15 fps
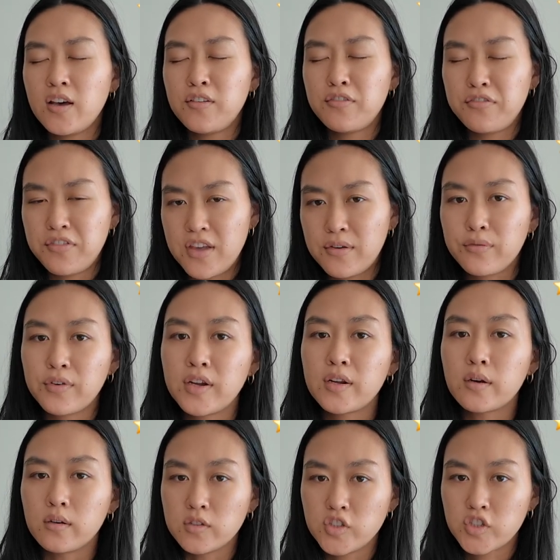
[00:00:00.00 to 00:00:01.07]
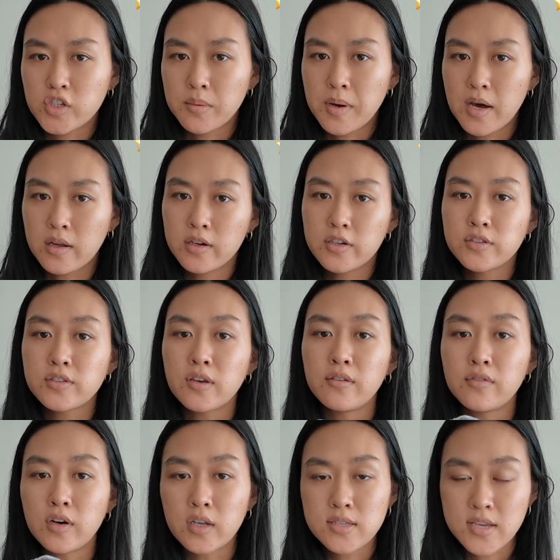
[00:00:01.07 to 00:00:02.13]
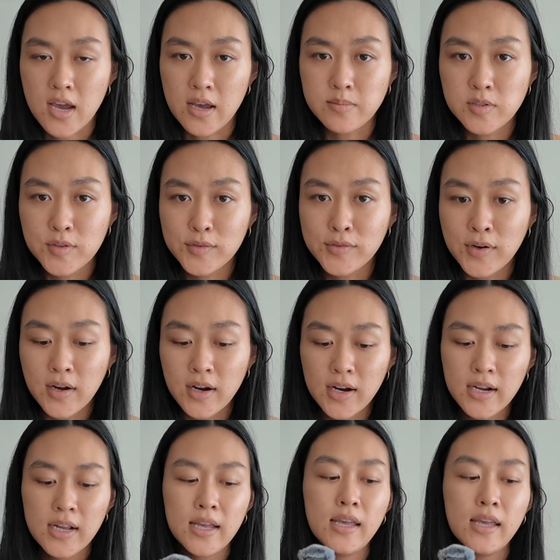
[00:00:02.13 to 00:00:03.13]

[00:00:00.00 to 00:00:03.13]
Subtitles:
favorite hojicha powders of all time so far.